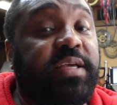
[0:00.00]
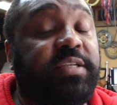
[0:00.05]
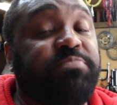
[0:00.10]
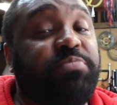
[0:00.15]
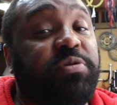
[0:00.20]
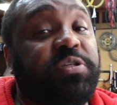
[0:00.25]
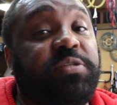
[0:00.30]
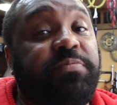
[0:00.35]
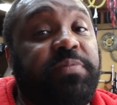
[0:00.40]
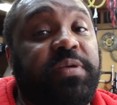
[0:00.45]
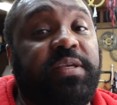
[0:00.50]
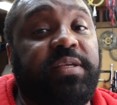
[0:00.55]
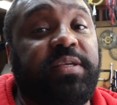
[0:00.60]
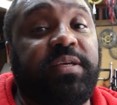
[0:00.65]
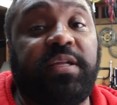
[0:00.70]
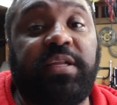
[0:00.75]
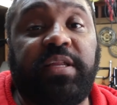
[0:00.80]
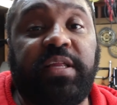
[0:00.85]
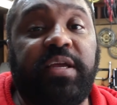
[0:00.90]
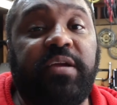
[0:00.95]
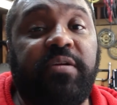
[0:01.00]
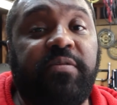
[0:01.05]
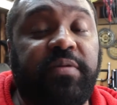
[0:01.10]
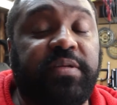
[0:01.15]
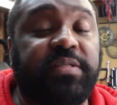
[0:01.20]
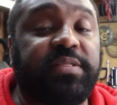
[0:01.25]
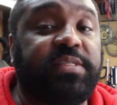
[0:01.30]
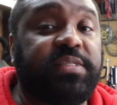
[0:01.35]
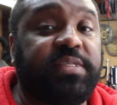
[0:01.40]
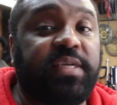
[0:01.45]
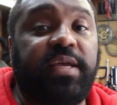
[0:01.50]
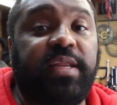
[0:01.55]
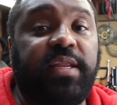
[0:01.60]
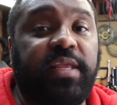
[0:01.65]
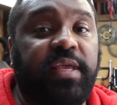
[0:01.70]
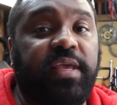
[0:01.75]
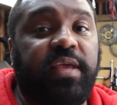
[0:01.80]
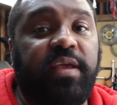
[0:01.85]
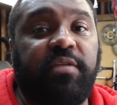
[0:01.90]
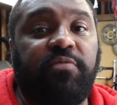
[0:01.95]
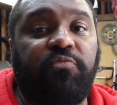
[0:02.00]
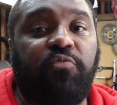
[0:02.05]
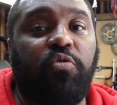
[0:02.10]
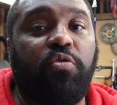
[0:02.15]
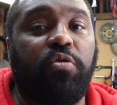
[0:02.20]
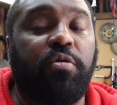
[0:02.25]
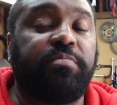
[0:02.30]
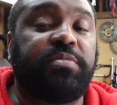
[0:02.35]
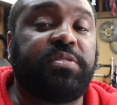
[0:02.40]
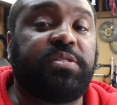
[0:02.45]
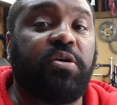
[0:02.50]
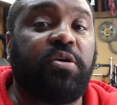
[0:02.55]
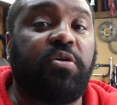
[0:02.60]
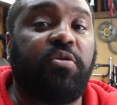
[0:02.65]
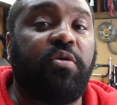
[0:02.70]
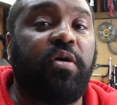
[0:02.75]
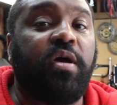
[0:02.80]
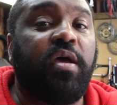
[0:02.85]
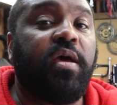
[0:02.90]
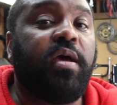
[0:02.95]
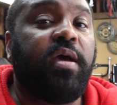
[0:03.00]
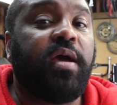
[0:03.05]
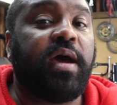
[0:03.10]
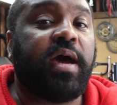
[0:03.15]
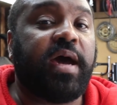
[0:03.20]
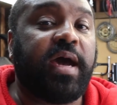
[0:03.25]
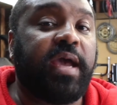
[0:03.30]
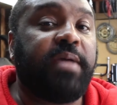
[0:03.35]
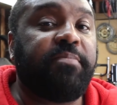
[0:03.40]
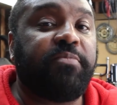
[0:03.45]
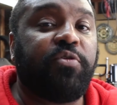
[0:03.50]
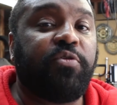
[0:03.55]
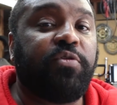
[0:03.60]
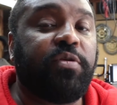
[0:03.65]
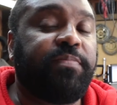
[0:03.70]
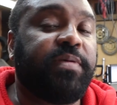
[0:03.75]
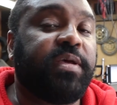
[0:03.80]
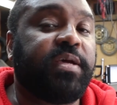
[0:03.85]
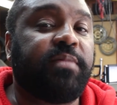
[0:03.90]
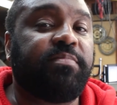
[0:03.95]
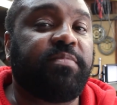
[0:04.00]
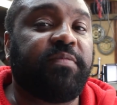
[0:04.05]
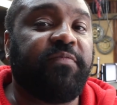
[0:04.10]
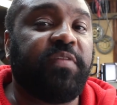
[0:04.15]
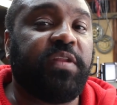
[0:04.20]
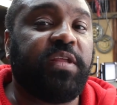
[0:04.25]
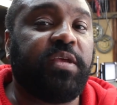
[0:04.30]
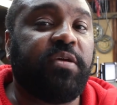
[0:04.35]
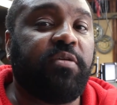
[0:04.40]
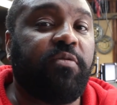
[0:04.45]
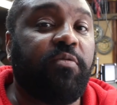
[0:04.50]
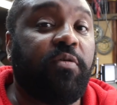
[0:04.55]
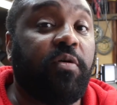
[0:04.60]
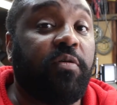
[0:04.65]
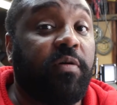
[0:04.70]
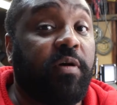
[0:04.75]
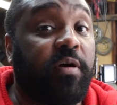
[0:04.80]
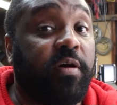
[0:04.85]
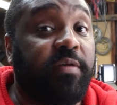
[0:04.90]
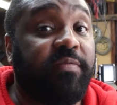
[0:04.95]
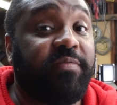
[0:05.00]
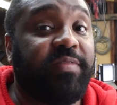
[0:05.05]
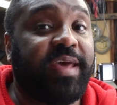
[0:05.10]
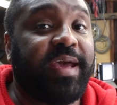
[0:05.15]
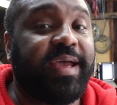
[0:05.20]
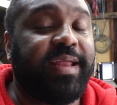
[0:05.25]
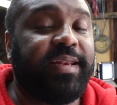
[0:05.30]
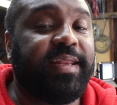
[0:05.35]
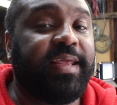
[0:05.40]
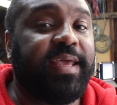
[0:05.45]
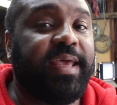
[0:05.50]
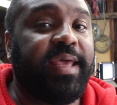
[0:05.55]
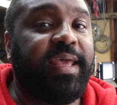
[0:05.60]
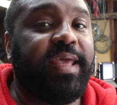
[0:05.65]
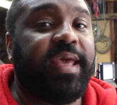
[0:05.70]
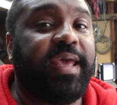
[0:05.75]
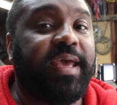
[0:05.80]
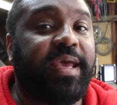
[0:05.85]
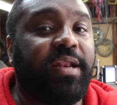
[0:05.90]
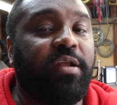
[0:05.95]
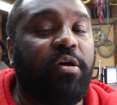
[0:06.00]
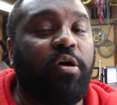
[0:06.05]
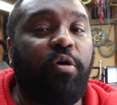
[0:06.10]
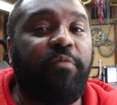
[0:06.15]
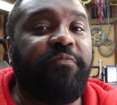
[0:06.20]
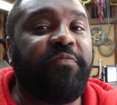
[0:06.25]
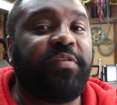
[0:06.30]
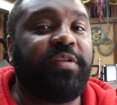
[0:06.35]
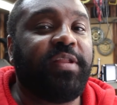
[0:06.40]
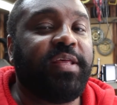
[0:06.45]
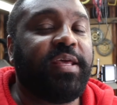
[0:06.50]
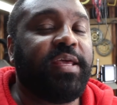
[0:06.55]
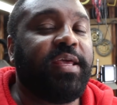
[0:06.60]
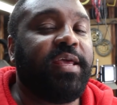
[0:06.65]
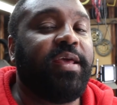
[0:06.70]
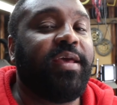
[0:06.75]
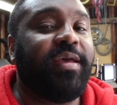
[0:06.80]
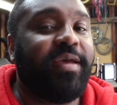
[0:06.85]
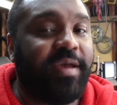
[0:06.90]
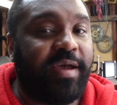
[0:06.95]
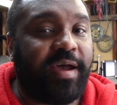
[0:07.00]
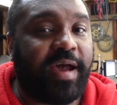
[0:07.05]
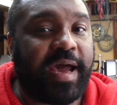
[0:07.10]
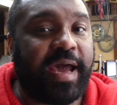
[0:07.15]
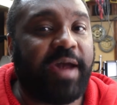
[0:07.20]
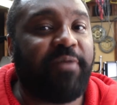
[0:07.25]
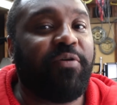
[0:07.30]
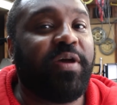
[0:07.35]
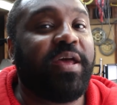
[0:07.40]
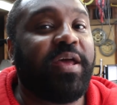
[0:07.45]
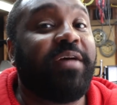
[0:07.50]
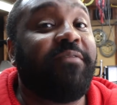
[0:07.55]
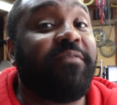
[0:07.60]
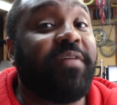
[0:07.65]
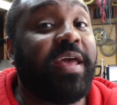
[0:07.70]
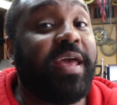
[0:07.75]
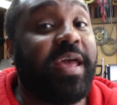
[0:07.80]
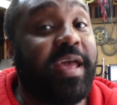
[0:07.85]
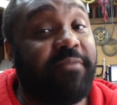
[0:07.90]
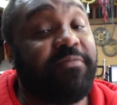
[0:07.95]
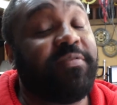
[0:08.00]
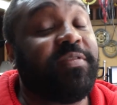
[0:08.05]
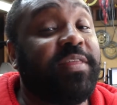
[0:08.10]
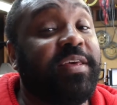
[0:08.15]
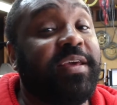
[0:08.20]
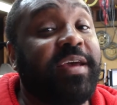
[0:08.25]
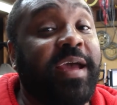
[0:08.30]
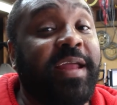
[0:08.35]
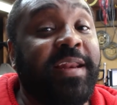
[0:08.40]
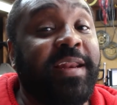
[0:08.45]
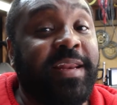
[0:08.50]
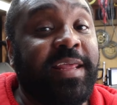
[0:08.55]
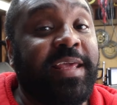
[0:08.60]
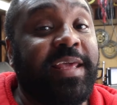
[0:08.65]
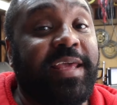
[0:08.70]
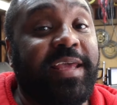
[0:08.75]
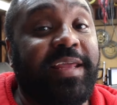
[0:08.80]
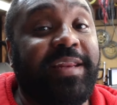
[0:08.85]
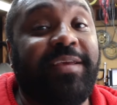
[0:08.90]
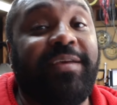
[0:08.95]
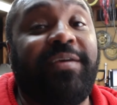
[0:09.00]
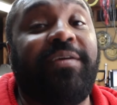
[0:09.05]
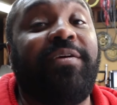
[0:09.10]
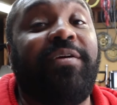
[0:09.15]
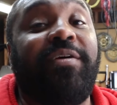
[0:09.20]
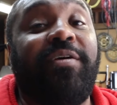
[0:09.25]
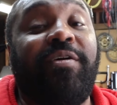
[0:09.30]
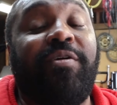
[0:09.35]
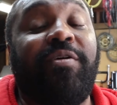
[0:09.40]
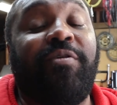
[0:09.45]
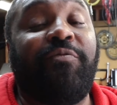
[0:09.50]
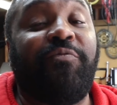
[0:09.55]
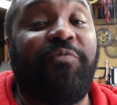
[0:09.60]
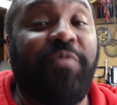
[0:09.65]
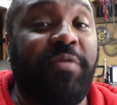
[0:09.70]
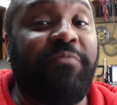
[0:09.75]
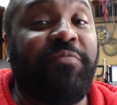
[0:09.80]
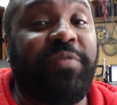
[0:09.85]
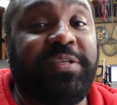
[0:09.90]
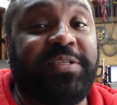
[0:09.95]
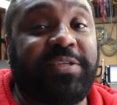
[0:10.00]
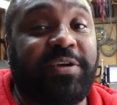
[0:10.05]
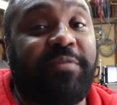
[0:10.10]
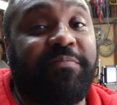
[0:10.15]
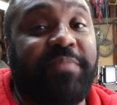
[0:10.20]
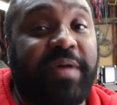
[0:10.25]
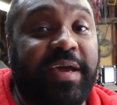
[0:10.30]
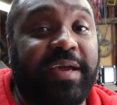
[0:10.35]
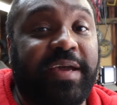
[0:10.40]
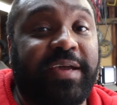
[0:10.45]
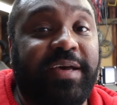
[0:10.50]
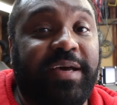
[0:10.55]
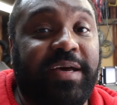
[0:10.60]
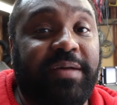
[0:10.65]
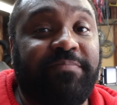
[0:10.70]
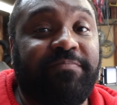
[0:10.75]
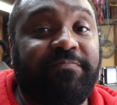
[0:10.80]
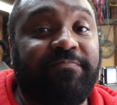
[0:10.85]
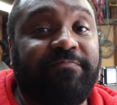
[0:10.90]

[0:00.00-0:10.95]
It's supposed to be clear and sunny and warm, so I'm going to pick up the video on that day, and hopefully I will have everything I need when we start back up.